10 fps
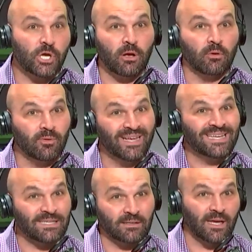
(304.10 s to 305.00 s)
show,
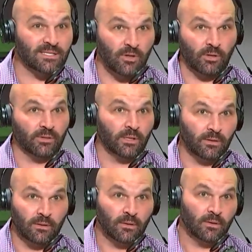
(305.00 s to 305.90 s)
isn't as daunting
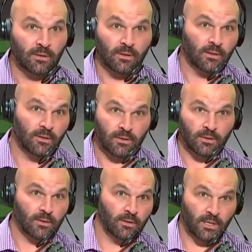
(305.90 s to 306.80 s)

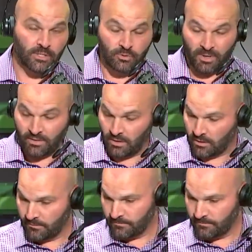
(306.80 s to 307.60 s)
as you may think.